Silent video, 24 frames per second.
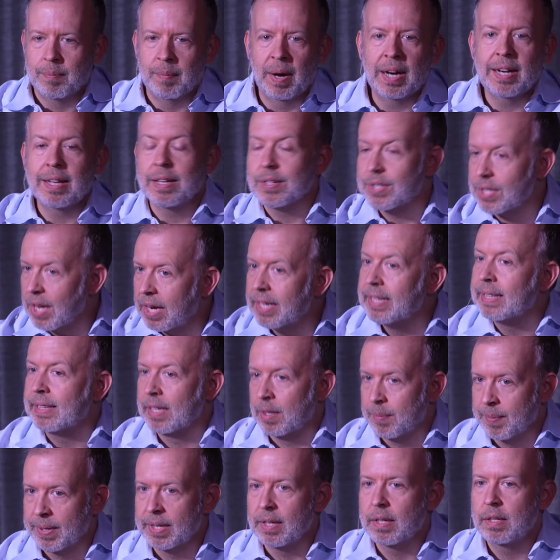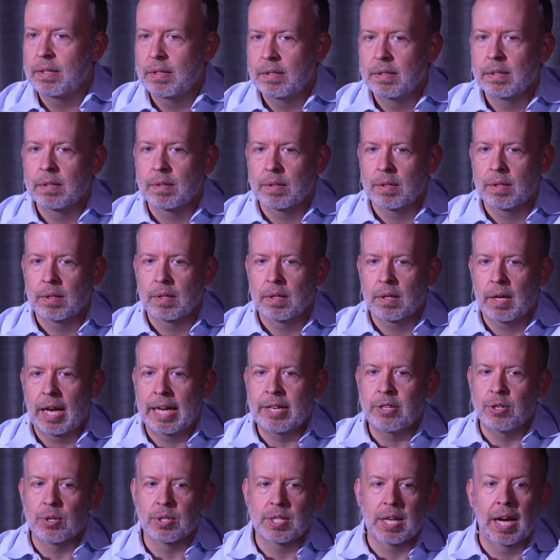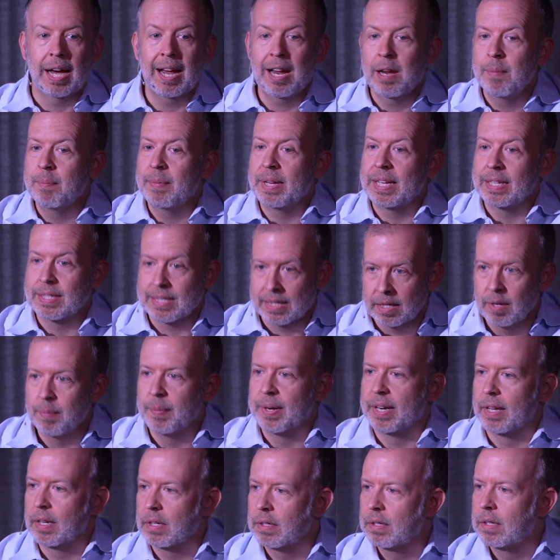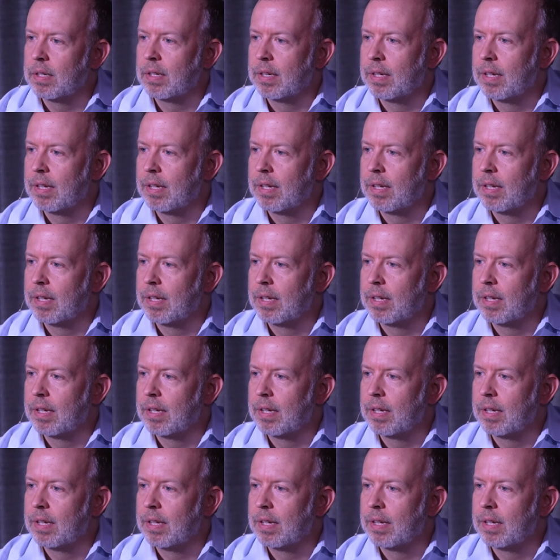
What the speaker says: Money's unlimited and your time is limited.